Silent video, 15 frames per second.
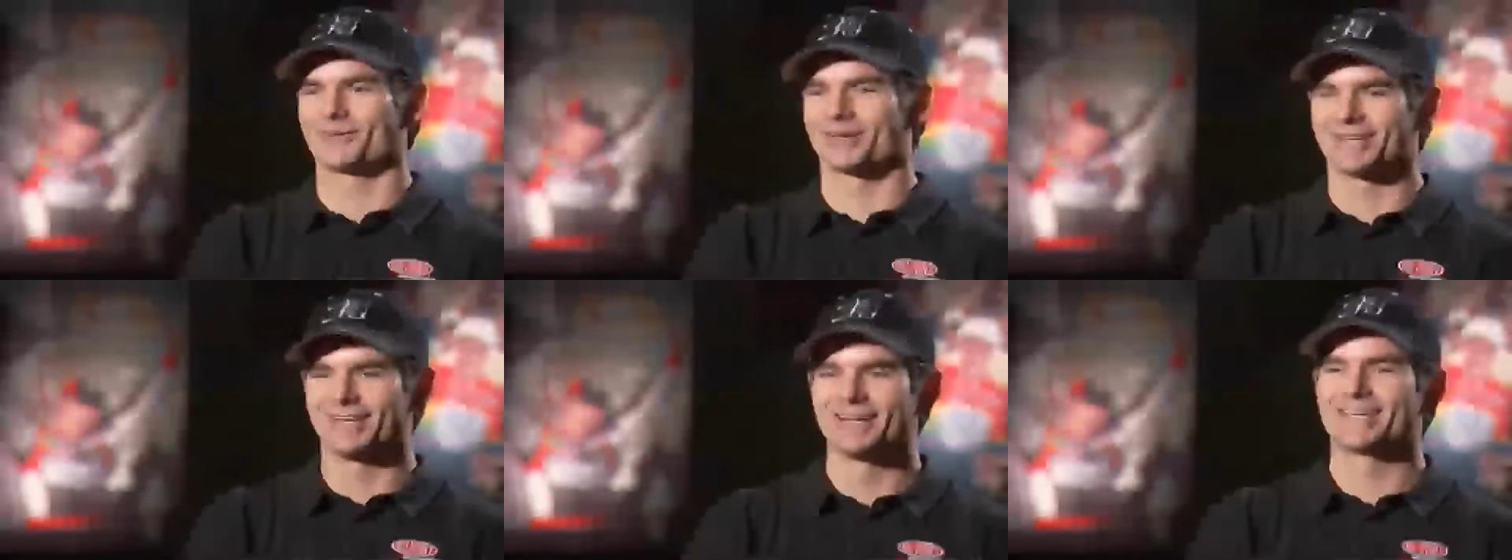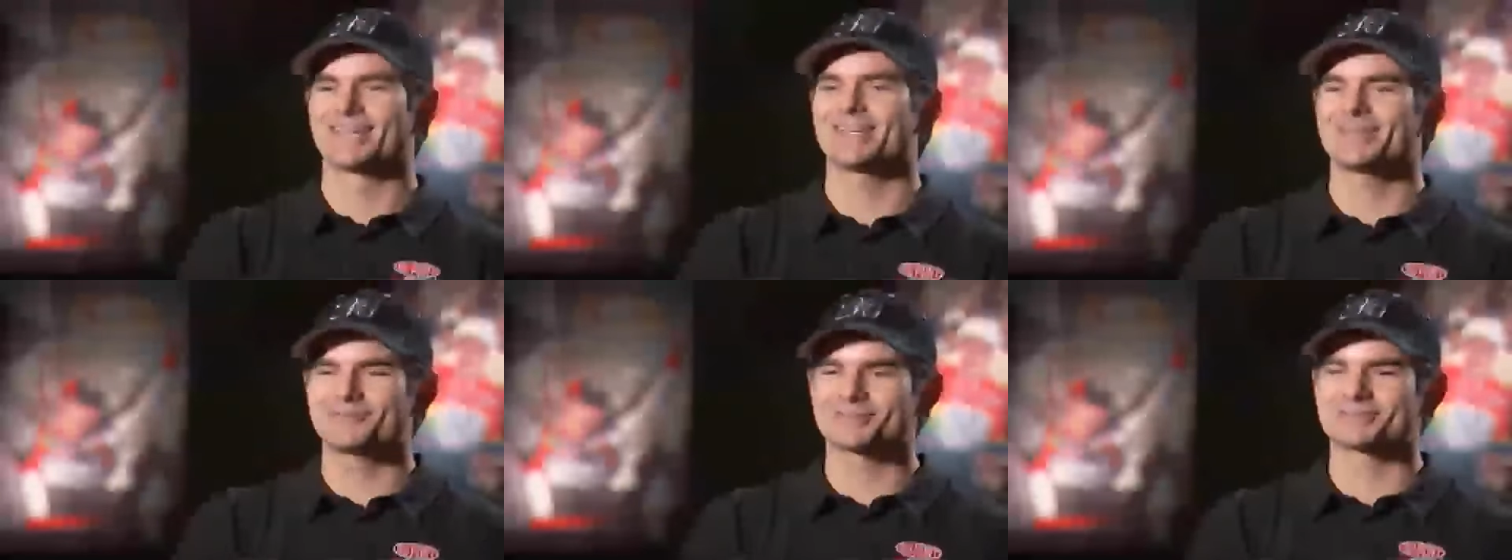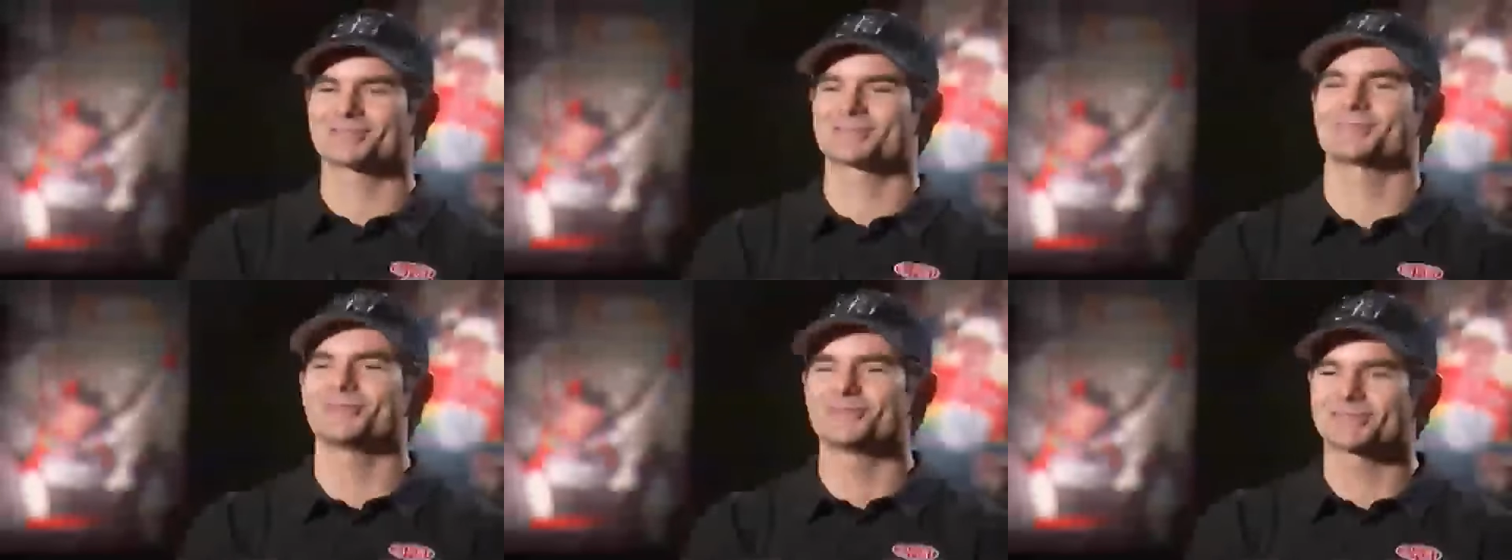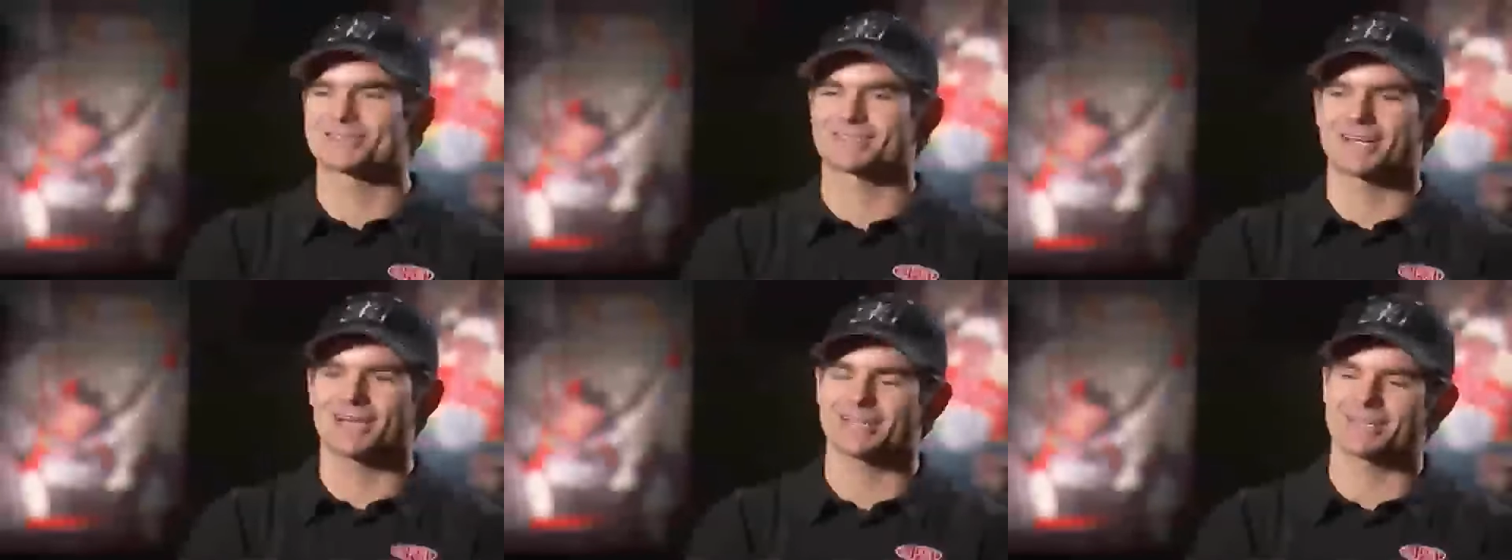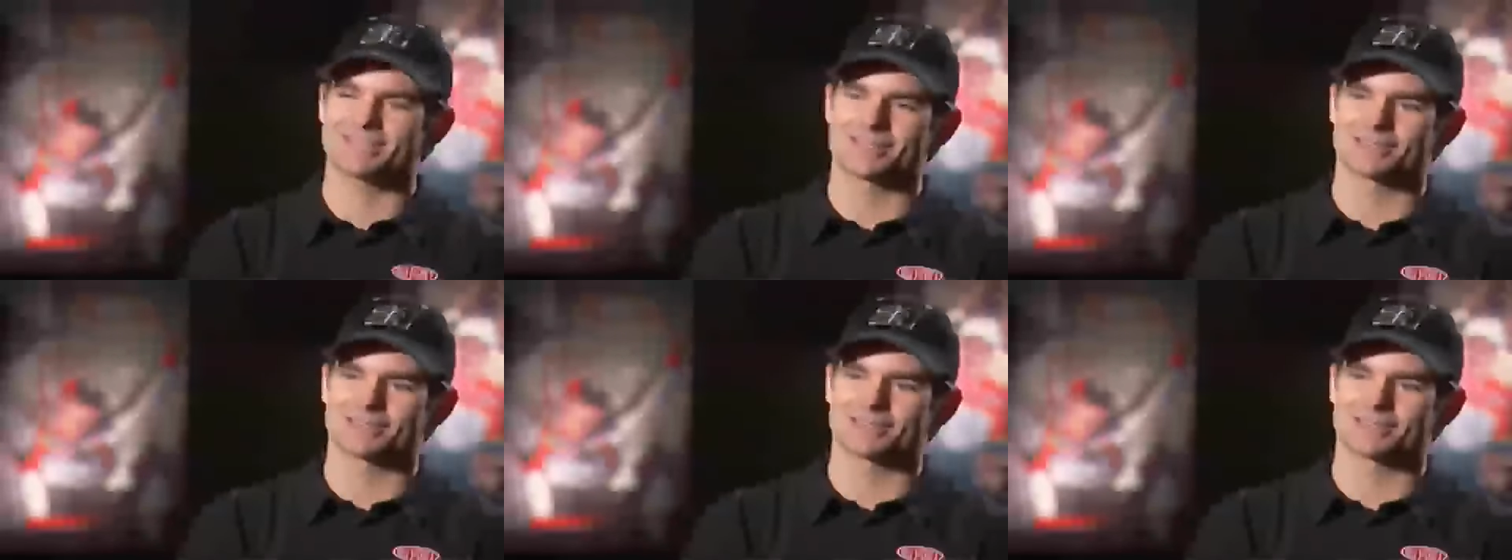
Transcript: but he was so excited.